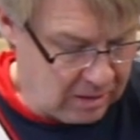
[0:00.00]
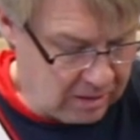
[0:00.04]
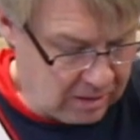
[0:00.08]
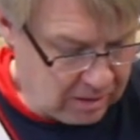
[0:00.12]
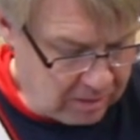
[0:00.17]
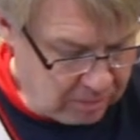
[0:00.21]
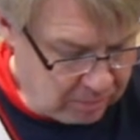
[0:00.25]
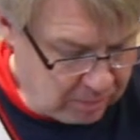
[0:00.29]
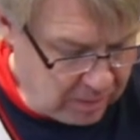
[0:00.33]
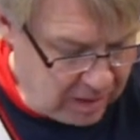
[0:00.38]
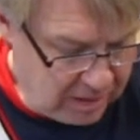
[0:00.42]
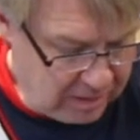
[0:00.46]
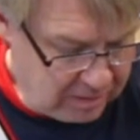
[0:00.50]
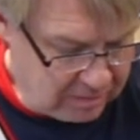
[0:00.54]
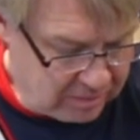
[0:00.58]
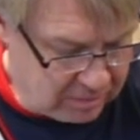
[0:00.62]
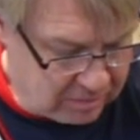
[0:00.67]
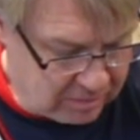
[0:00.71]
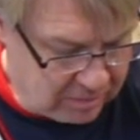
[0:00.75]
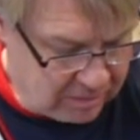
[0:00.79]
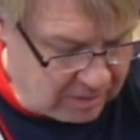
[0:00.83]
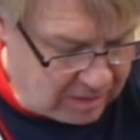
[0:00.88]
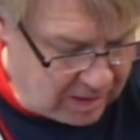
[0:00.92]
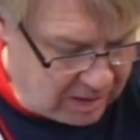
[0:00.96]
right
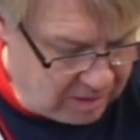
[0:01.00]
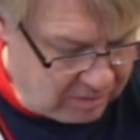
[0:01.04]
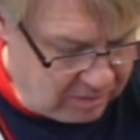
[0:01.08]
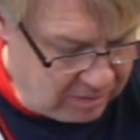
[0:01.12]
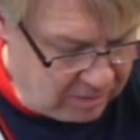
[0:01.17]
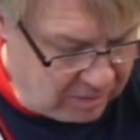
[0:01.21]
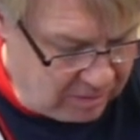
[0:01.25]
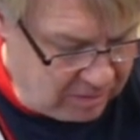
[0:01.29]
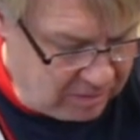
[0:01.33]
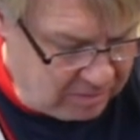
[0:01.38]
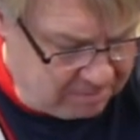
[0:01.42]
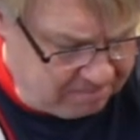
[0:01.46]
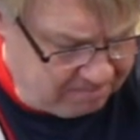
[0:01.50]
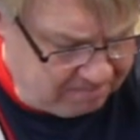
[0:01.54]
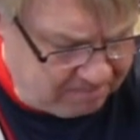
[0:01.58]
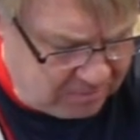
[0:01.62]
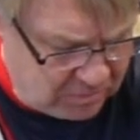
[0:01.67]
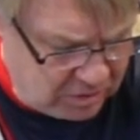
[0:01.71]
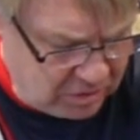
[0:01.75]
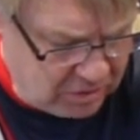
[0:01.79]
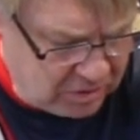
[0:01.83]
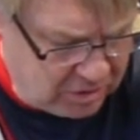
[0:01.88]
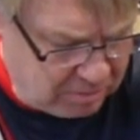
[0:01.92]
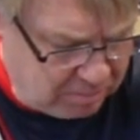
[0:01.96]
down there,
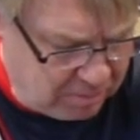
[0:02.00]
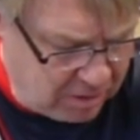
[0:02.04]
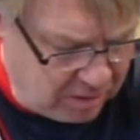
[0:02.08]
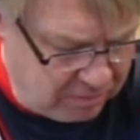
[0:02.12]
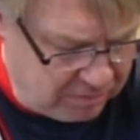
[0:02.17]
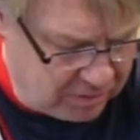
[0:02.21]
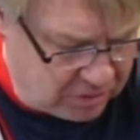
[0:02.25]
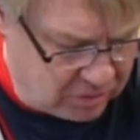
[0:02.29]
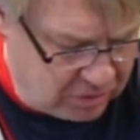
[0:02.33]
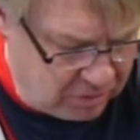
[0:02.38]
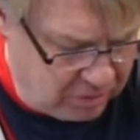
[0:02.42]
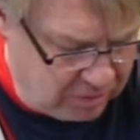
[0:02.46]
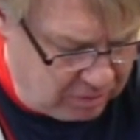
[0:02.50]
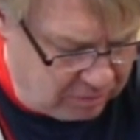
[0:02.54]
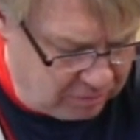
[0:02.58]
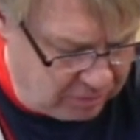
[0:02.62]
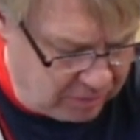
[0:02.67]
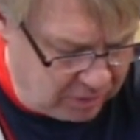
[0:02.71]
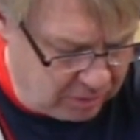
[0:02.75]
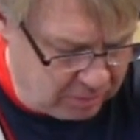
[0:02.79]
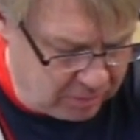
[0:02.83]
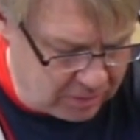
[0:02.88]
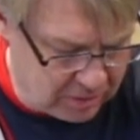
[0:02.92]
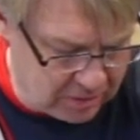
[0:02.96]
just above the tuning
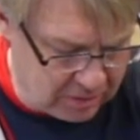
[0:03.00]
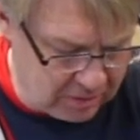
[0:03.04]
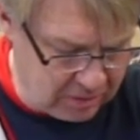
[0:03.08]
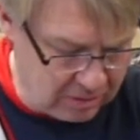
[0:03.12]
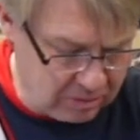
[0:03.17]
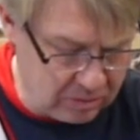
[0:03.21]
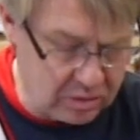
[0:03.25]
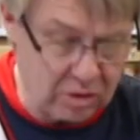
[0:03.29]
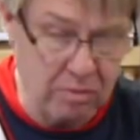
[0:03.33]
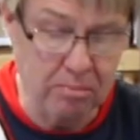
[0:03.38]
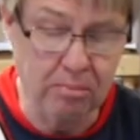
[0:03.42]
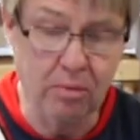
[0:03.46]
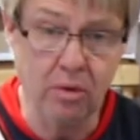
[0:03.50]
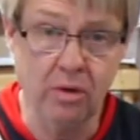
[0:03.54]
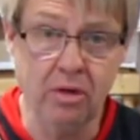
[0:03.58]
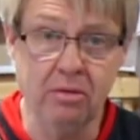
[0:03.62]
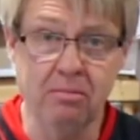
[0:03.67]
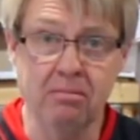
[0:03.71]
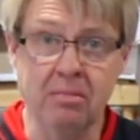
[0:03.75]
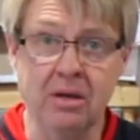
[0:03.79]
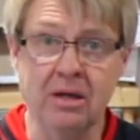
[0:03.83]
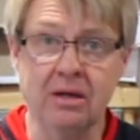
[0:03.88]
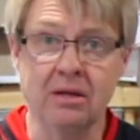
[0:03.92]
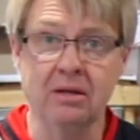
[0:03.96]
frequency, there's a pretty
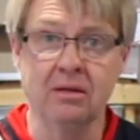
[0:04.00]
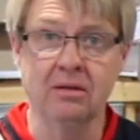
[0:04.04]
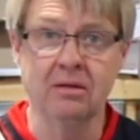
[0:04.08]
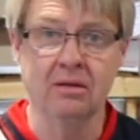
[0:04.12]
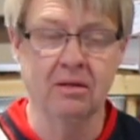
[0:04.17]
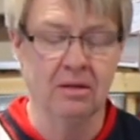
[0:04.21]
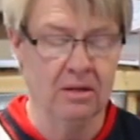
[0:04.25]
big